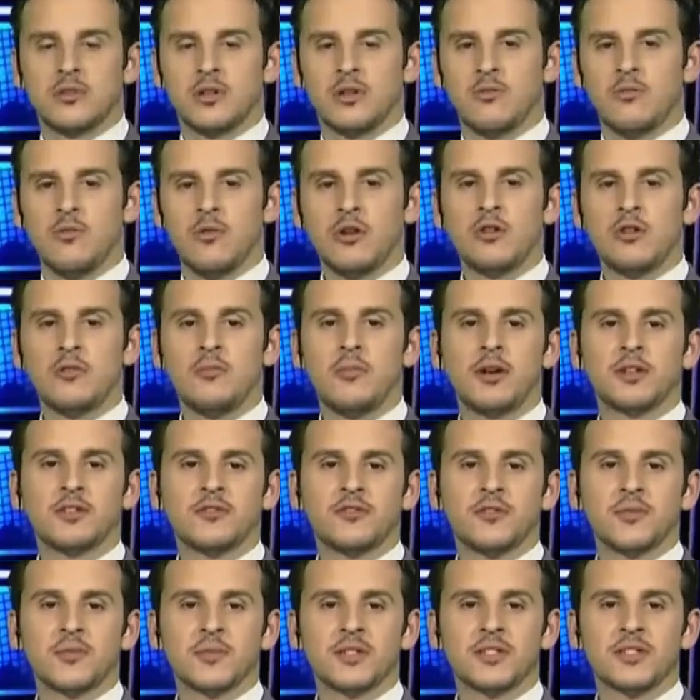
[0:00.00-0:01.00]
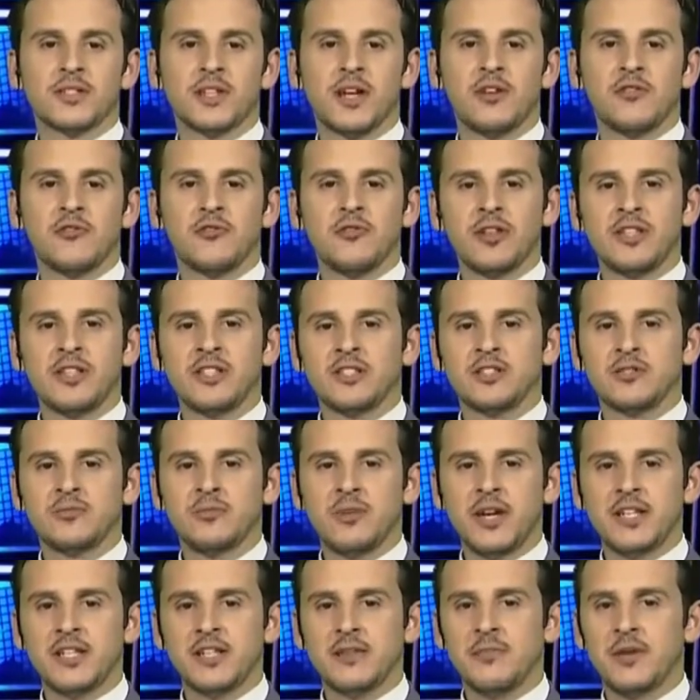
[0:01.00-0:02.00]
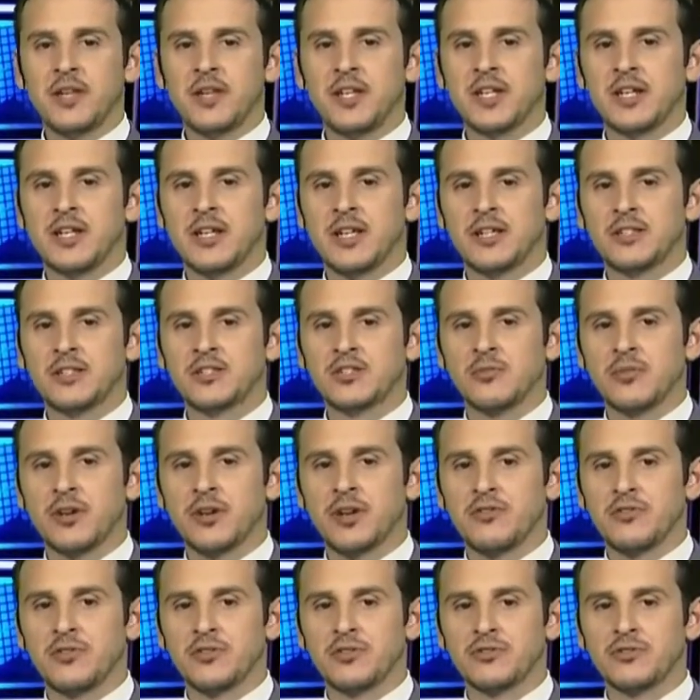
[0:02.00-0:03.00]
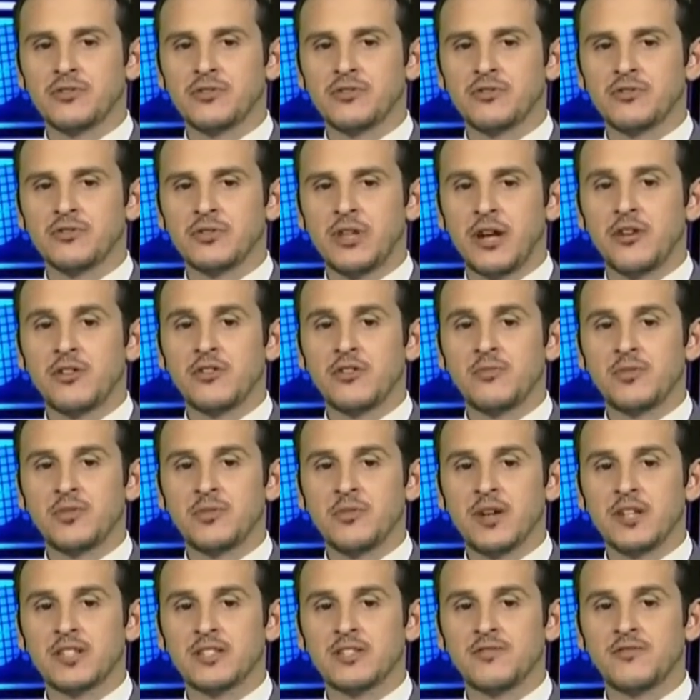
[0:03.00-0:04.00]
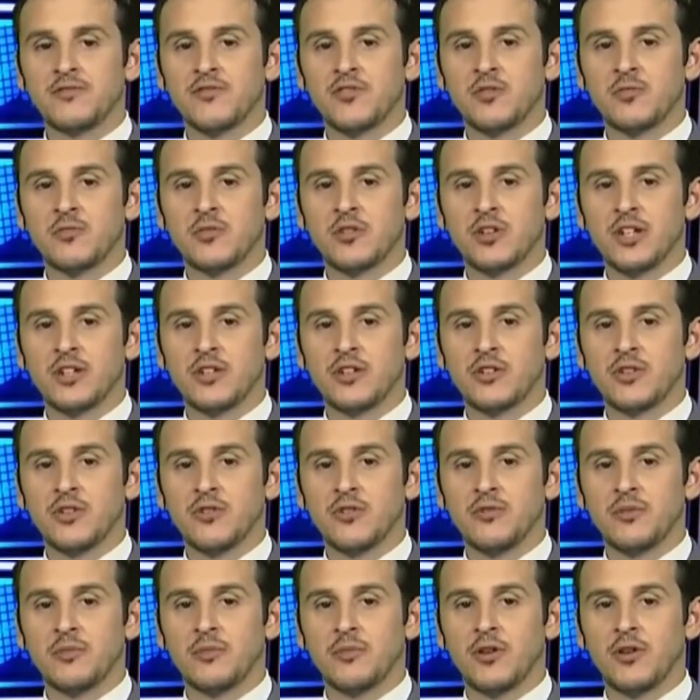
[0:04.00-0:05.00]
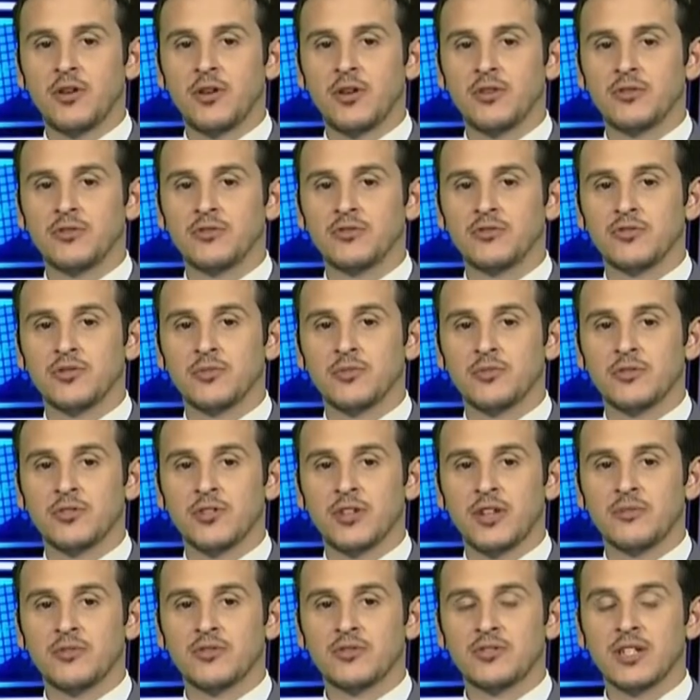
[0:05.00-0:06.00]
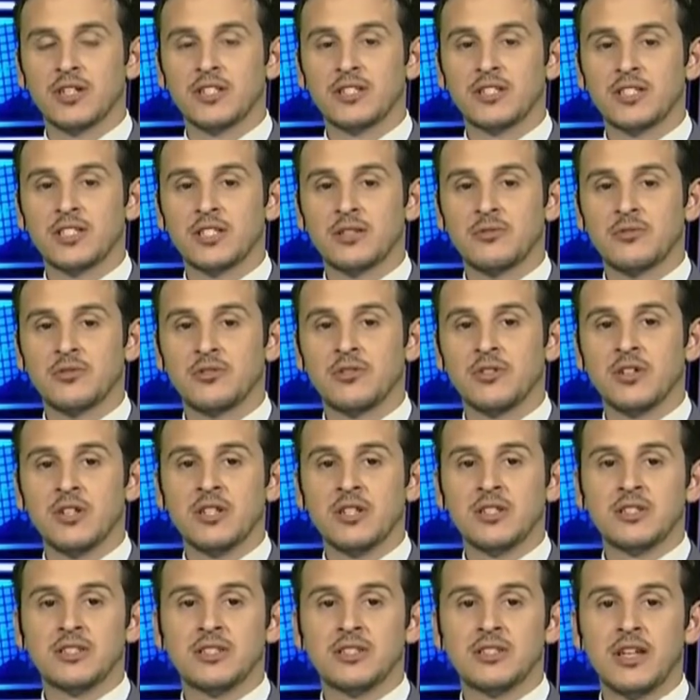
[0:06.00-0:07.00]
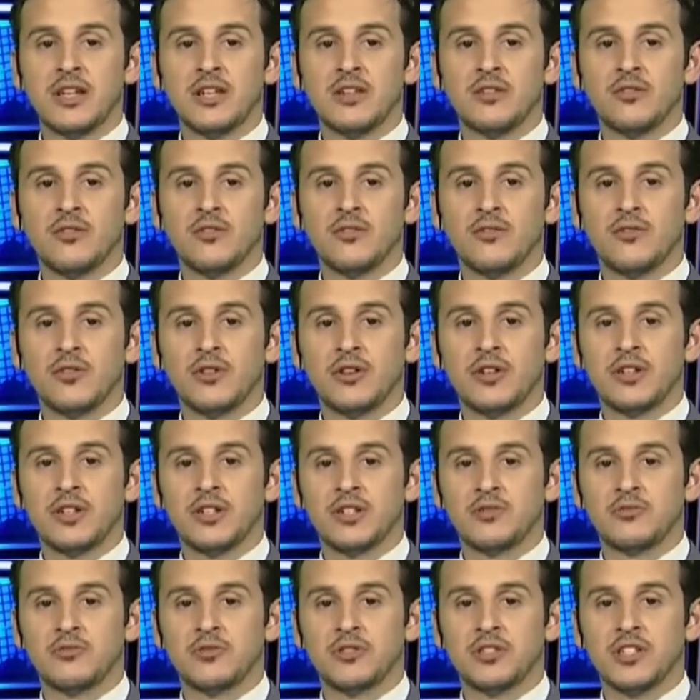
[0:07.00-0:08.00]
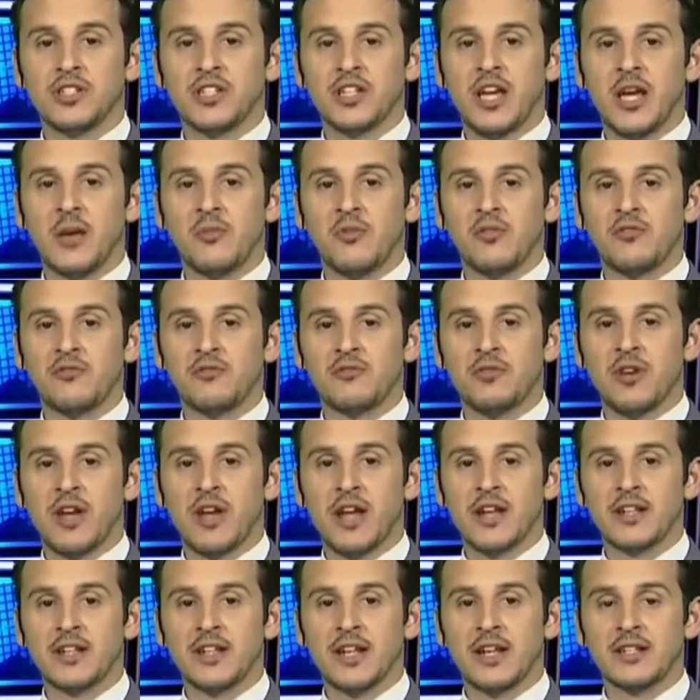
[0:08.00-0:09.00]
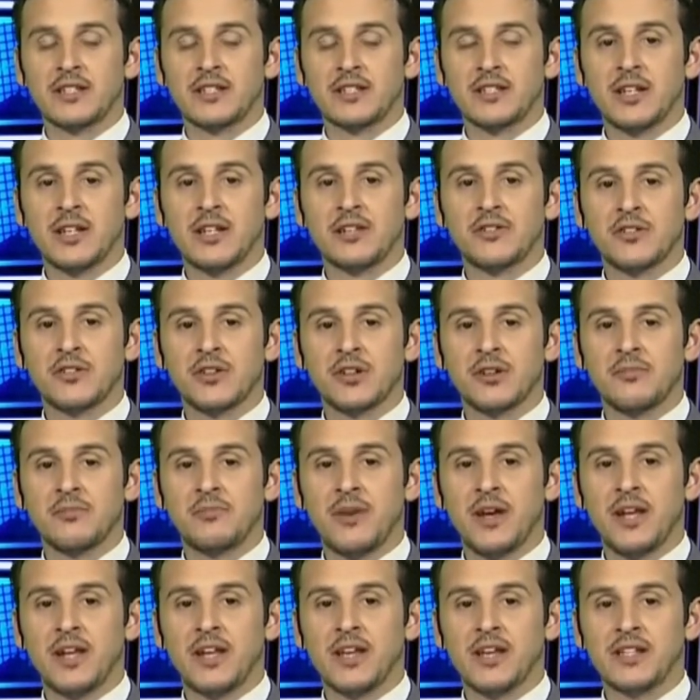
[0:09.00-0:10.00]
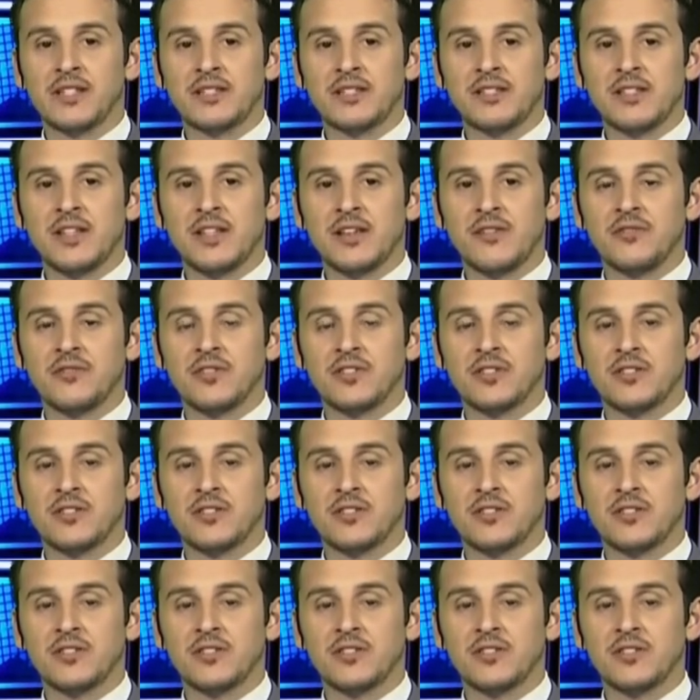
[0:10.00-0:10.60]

Welcome back to From the South. In Spain, the media leaked some audios that compromised the former leader of the party, Junto Podemos, and several state authorities with the aim of creating a slander campaign against the leftist